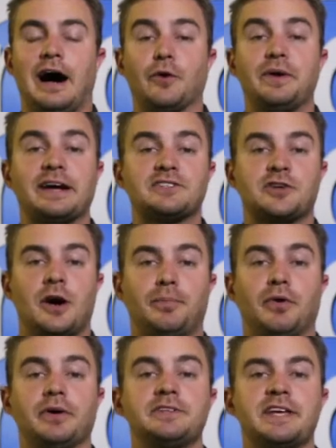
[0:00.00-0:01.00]
Our next
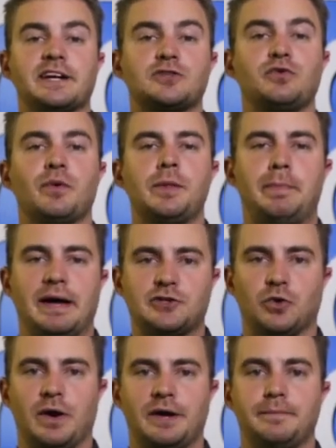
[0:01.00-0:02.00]
couple is actually from The
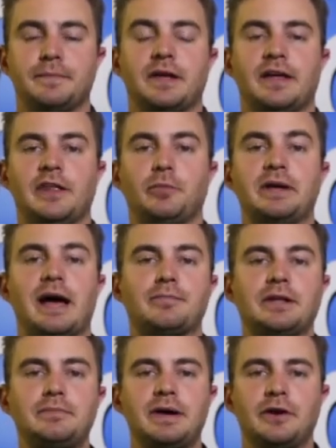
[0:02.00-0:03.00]
Bachelorette, and they'll be
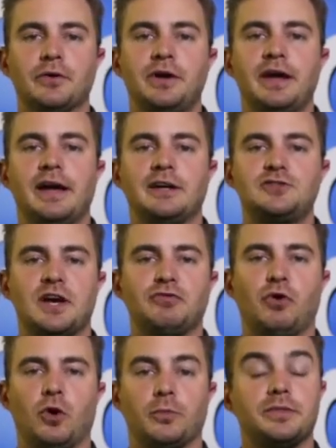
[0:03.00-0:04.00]
Emily Maynard and Jeff
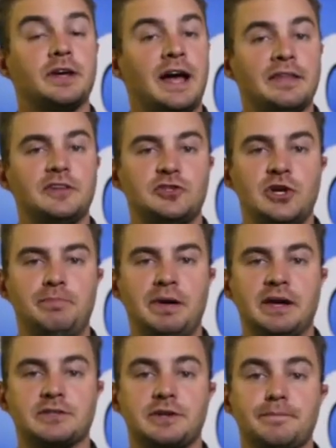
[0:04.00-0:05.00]
Holm, the guy that she
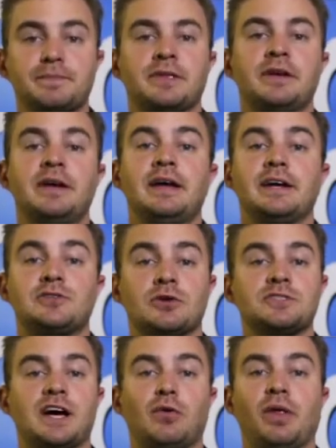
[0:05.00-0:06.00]
picked. It
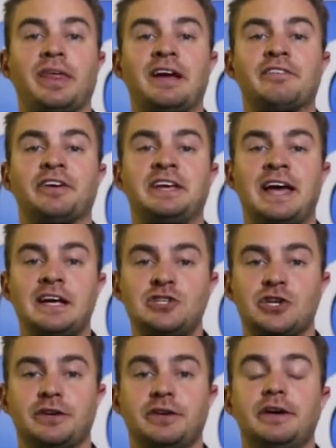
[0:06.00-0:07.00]
turns out while they were on
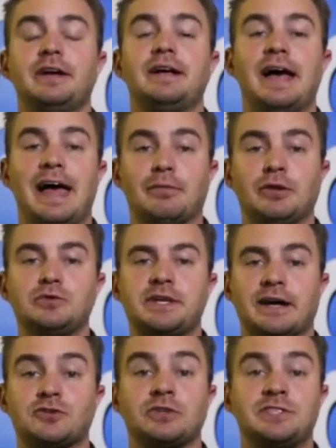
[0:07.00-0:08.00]
vacation, Emily was
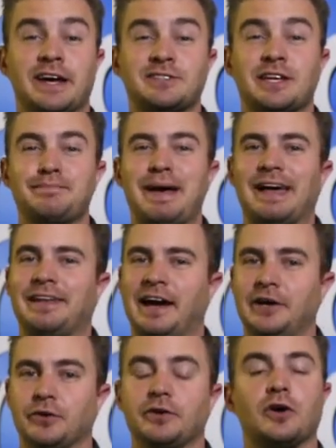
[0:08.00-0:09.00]
actually texting Matt
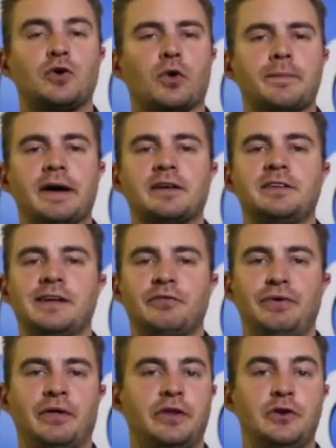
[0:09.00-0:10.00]
Leinart, a quarterback in the
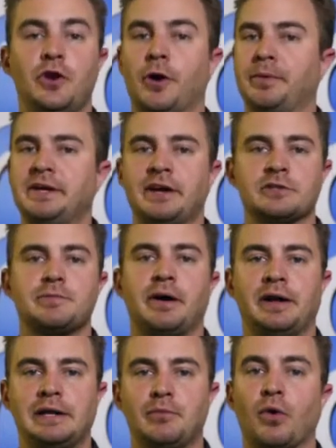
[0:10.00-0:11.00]
NFL that nobody cares
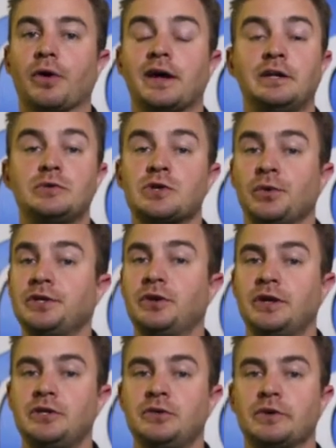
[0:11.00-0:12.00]
about anymore, and he was only
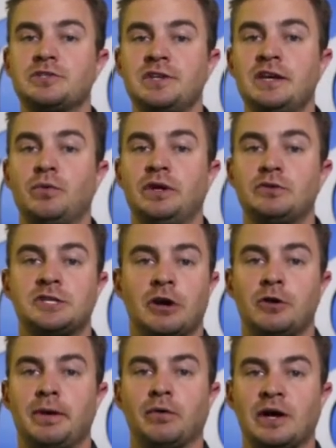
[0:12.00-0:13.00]
good at USC when he was
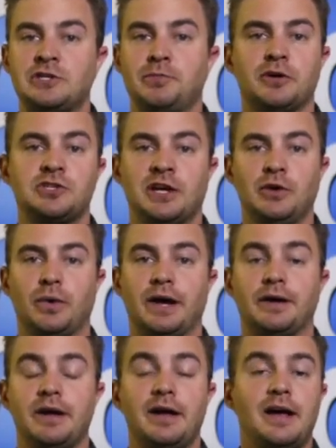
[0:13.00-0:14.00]
carried by Reggie Bush
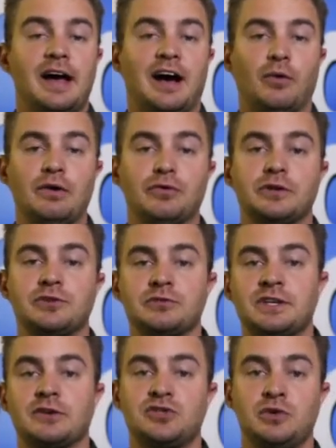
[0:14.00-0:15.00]
anyway. However, it
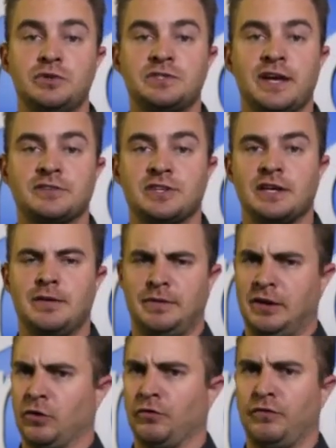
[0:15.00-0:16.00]
turns out she was texting him
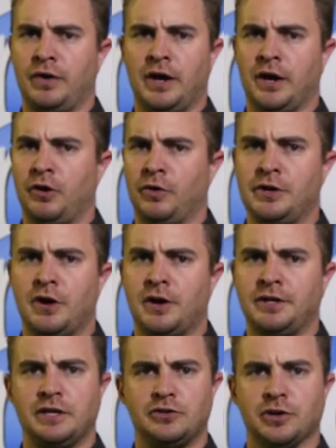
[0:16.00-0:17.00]
and they were very
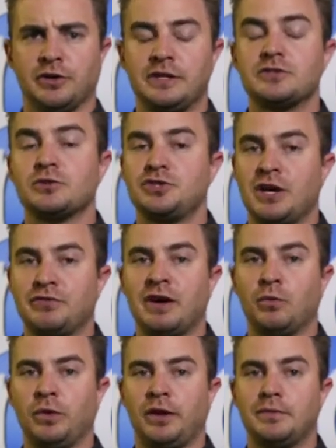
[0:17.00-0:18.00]
naughty and dirty, so Jeff
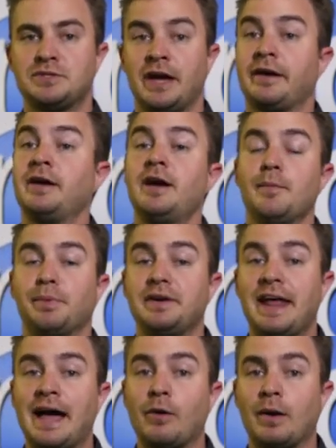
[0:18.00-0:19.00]
got really upset. But
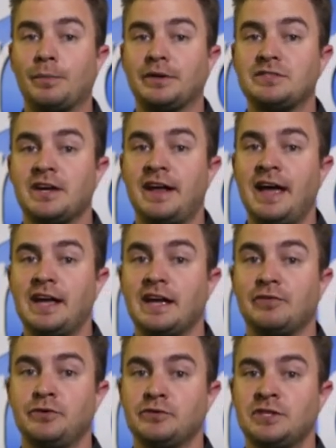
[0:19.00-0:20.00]
now Emily said, hey,
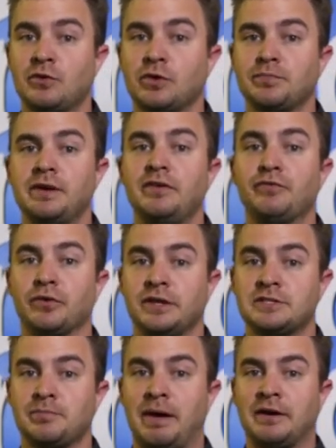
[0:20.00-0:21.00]
if you stick with me for
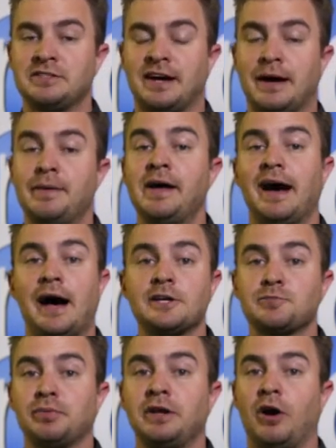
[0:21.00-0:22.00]
this amount of time, I'll
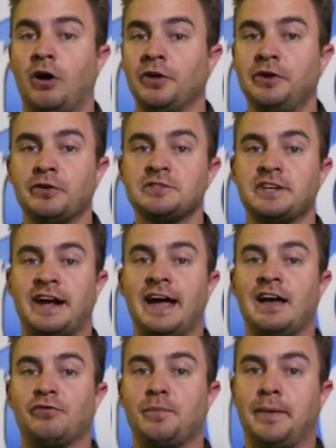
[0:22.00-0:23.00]
split all the earnings that I
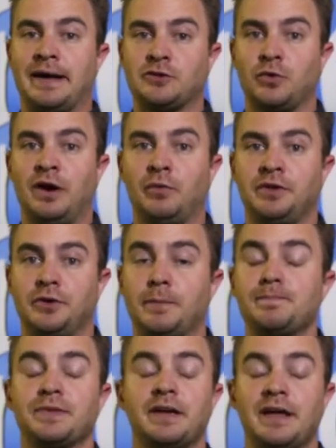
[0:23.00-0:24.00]
have from The Bachelorette with you.
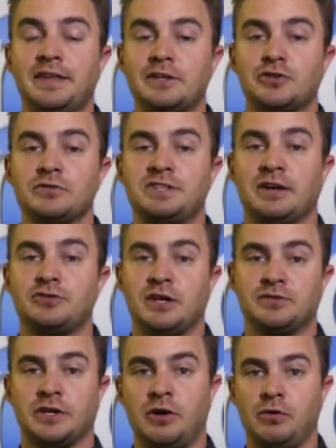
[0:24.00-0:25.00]
And then it turns out
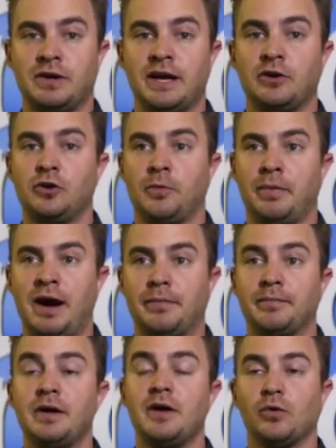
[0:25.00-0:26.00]
Jeff's like, okay, no
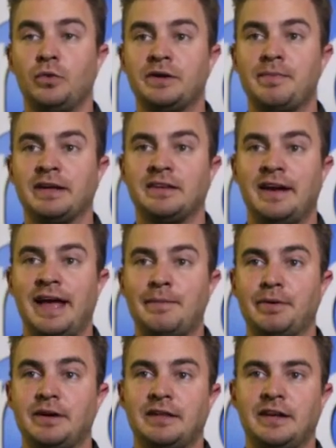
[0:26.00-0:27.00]
problem, we can make that
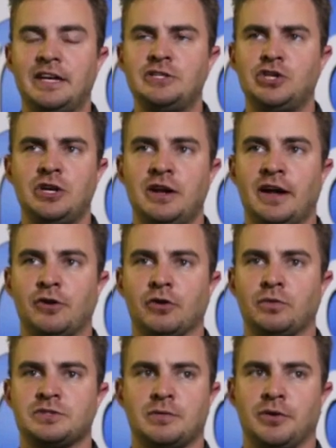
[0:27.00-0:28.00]
happen. And then he cheated on her
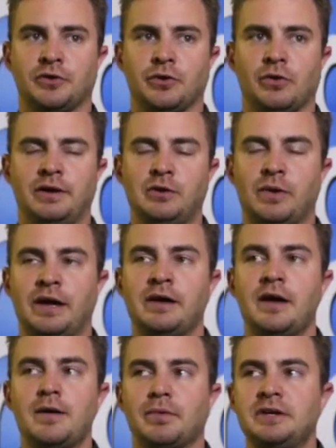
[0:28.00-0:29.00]
with some other girl anyway,
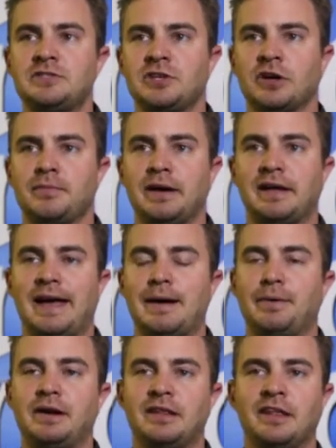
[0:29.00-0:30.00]
but he's still going to make it
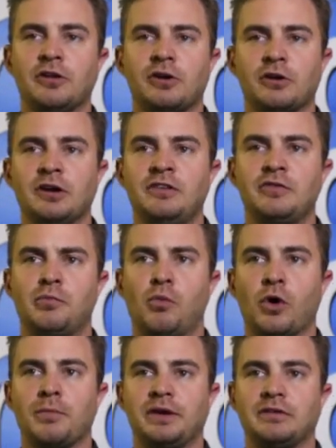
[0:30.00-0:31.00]
happen. And then they're going to earn even
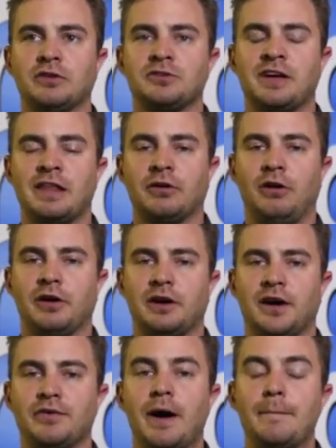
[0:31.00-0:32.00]
more money if they're together long
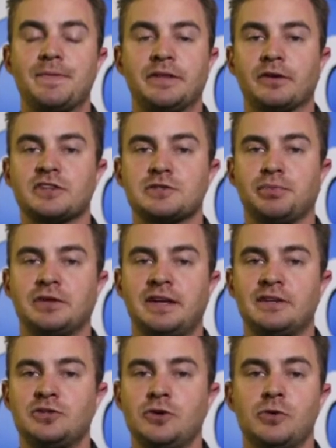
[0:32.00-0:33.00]
enough, and they're going to split
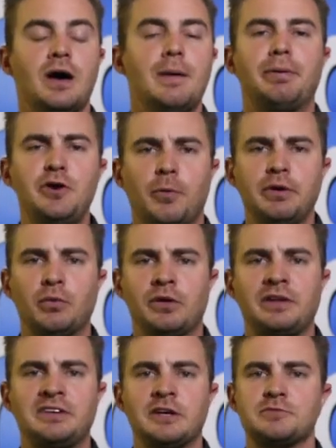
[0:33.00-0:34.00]
that too. But nobody
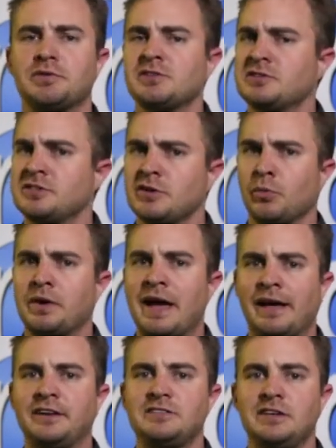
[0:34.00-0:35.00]
really cares because it's a
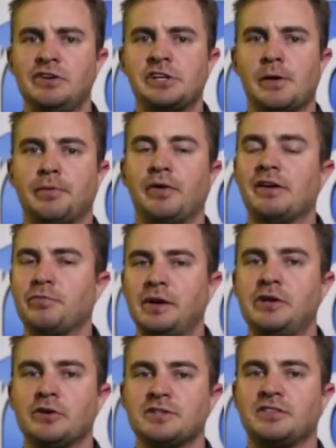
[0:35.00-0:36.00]
reality TV couple, and everybody
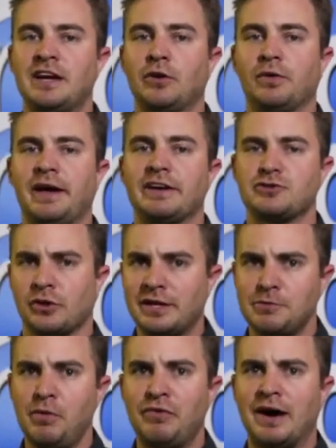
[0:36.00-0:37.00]
knows that they don't last. So
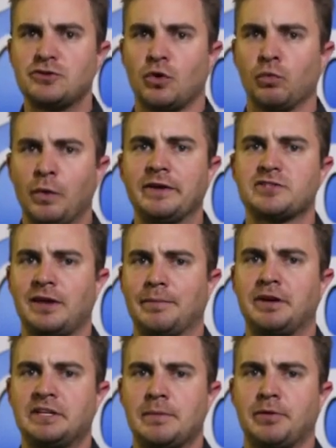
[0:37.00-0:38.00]
let's move on to a real
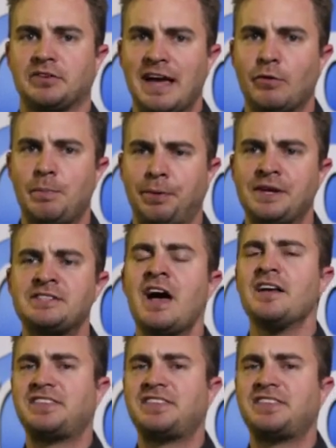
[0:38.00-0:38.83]
celebrity couple. Can't we please?